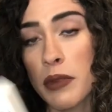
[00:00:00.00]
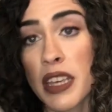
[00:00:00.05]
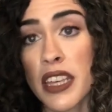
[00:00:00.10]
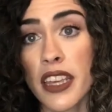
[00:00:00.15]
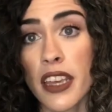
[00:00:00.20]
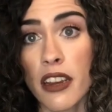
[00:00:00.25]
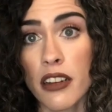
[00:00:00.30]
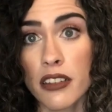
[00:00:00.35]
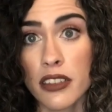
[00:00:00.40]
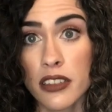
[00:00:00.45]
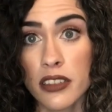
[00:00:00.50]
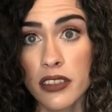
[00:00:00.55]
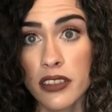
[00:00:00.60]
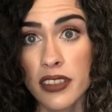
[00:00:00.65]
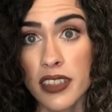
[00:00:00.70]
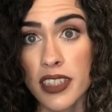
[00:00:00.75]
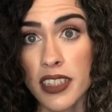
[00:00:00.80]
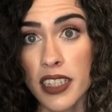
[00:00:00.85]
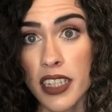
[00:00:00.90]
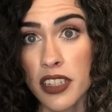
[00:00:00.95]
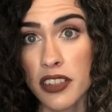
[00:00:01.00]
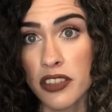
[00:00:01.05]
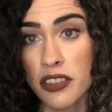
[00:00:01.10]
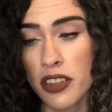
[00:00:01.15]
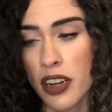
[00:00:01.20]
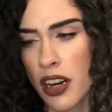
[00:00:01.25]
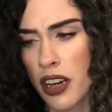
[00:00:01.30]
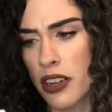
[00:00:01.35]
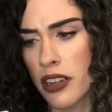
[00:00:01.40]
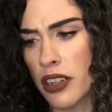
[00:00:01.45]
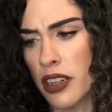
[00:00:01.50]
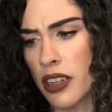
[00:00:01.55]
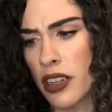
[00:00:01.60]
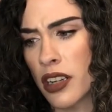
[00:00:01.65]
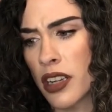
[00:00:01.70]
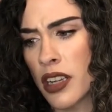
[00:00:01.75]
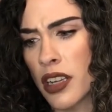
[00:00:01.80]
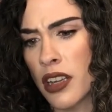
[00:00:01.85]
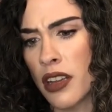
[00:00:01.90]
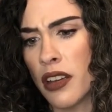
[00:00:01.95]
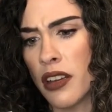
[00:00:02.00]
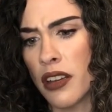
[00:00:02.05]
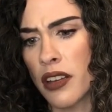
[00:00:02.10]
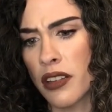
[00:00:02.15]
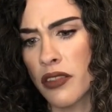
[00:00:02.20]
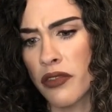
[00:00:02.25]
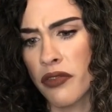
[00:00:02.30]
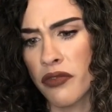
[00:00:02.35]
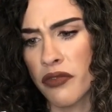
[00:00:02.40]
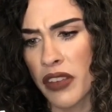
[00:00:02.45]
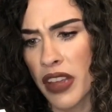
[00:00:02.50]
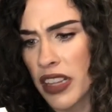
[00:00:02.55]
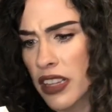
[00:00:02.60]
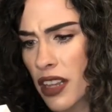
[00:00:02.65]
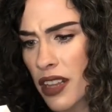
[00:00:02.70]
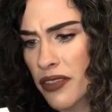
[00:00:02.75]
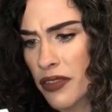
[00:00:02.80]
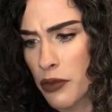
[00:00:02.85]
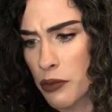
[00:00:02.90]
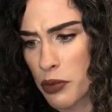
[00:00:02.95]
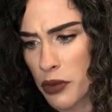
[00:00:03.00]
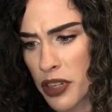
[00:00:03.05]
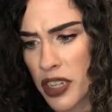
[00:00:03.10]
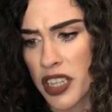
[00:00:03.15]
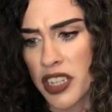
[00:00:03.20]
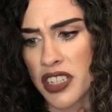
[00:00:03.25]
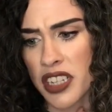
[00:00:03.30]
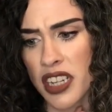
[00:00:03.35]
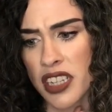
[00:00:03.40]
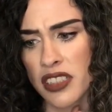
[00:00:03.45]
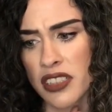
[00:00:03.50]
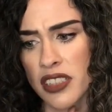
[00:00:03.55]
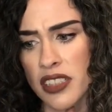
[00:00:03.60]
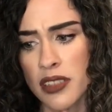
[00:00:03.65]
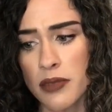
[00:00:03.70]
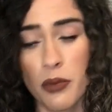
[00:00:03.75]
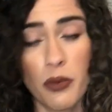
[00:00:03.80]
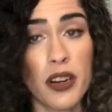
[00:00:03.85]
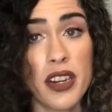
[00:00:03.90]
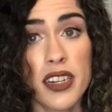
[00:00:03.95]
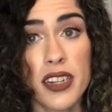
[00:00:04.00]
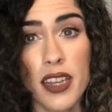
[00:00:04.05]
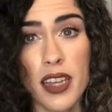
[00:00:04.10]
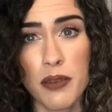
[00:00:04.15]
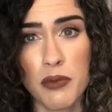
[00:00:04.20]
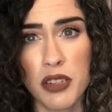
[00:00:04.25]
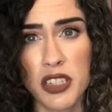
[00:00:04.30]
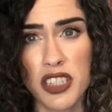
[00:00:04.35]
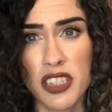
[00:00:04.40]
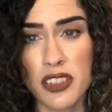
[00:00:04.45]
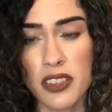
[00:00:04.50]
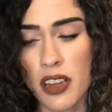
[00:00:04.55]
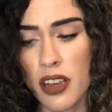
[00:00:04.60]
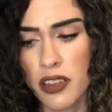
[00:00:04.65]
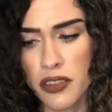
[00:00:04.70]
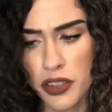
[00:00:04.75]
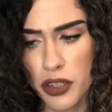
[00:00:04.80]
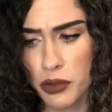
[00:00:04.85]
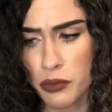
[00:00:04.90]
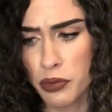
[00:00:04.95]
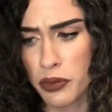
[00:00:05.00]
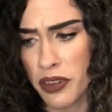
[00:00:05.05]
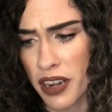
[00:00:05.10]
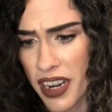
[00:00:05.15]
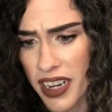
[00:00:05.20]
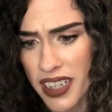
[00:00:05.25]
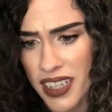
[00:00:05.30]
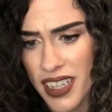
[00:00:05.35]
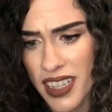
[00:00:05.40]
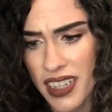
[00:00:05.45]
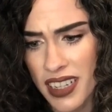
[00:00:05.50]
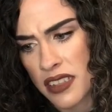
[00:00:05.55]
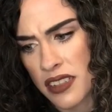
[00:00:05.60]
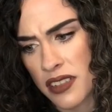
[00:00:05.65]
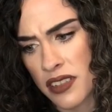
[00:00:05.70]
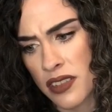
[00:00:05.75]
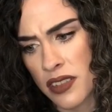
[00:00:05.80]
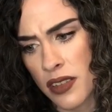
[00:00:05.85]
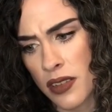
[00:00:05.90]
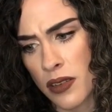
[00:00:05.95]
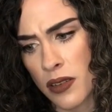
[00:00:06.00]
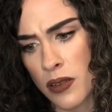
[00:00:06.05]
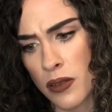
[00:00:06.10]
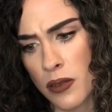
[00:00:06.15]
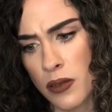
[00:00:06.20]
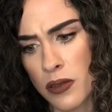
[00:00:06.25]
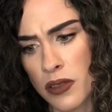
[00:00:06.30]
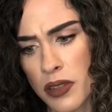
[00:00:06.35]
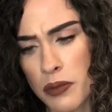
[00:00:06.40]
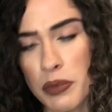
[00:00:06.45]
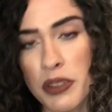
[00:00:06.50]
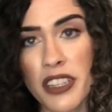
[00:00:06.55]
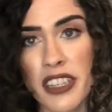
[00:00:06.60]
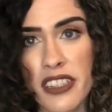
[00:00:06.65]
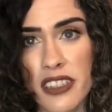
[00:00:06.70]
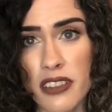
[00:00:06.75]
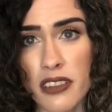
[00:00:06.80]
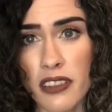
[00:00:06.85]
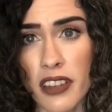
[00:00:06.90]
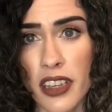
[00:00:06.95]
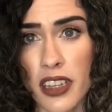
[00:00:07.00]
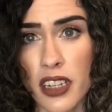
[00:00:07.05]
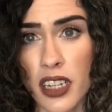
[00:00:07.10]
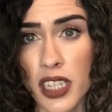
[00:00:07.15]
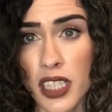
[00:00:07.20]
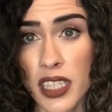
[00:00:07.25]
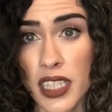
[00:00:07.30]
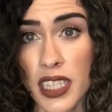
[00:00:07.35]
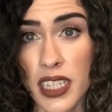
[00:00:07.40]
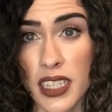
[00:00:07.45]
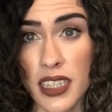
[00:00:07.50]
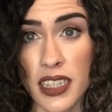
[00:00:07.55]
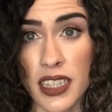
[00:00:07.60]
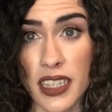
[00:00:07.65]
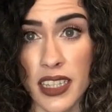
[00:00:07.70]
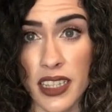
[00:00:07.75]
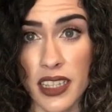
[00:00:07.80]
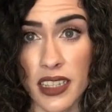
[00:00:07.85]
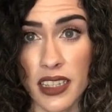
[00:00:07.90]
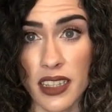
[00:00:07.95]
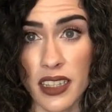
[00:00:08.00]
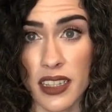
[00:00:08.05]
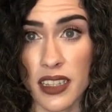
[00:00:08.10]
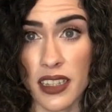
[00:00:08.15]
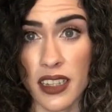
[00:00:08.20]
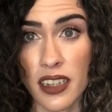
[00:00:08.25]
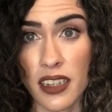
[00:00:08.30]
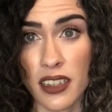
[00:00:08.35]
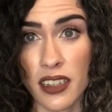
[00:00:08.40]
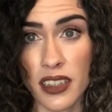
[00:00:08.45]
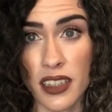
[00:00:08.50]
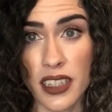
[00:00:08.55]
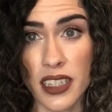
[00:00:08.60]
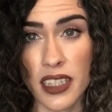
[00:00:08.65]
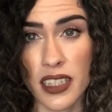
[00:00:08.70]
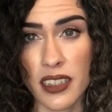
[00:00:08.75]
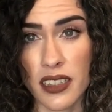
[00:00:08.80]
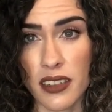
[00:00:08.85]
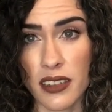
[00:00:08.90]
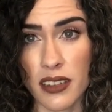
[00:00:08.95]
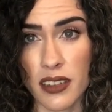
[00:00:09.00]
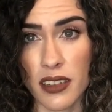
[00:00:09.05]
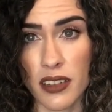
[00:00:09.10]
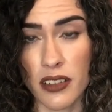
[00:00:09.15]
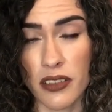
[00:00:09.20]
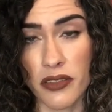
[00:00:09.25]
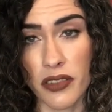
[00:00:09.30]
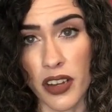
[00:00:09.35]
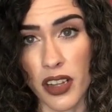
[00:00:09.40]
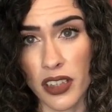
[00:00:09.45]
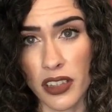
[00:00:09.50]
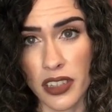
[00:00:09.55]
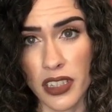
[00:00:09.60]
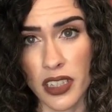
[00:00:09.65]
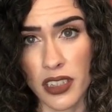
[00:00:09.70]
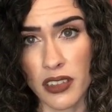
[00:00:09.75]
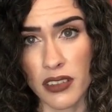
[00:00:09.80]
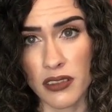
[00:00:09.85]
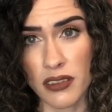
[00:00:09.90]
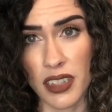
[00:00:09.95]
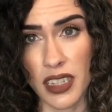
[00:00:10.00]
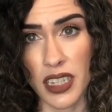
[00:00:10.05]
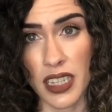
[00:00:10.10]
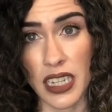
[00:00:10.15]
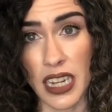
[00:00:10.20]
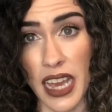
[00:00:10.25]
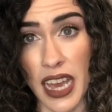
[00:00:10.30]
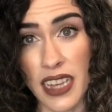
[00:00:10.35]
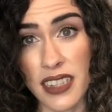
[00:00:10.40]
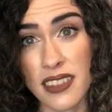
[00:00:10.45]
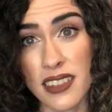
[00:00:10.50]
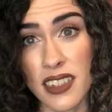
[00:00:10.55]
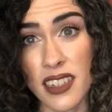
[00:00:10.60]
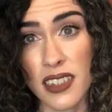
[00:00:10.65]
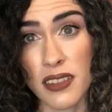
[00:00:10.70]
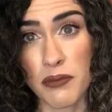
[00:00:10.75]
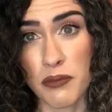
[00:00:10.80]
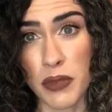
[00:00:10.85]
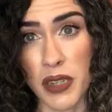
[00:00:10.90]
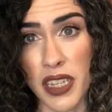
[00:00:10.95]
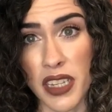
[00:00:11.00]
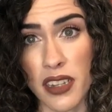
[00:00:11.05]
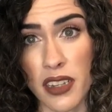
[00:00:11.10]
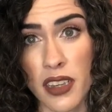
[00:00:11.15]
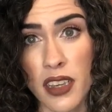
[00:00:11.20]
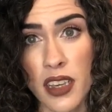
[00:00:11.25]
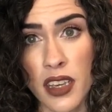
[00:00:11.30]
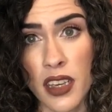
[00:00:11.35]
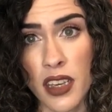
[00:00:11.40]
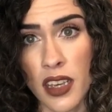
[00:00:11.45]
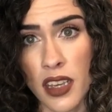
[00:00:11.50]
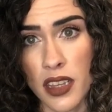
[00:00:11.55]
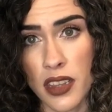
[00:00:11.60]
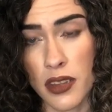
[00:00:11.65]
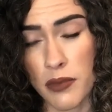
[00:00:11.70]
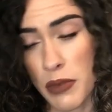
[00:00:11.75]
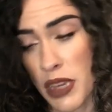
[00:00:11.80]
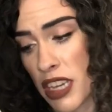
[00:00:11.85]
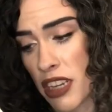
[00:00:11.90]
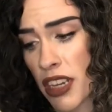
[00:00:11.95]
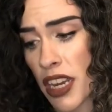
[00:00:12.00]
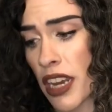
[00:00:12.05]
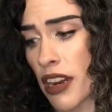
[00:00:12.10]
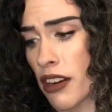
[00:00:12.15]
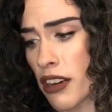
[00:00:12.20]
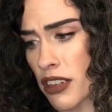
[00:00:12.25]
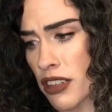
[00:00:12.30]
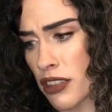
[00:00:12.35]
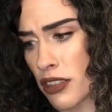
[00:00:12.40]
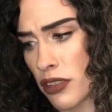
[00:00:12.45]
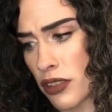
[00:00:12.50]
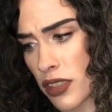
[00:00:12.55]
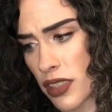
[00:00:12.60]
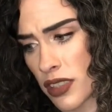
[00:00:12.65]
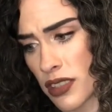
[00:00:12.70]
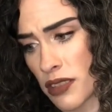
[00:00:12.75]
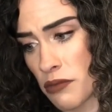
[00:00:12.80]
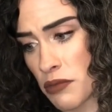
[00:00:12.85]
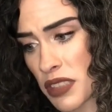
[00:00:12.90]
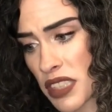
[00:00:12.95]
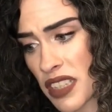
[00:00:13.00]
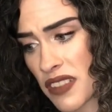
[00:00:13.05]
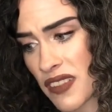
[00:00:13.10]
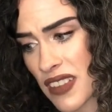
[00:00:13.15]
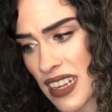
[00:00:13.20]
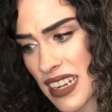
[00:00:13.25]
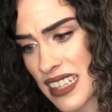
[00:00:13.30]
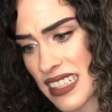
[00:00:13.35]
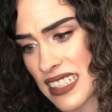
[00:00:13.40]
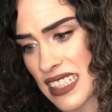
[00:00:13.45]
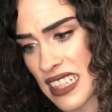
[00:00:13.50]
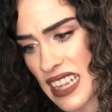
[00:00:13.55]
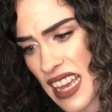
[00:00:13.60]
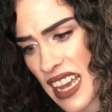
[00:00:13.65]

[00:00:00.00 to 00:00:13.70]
Main character's teenage daughter fell off a bridge and she's brain dead, but she's also pregnant. So the police are like calling the calling her falling like an accident, but the main character doesn't believe that it's an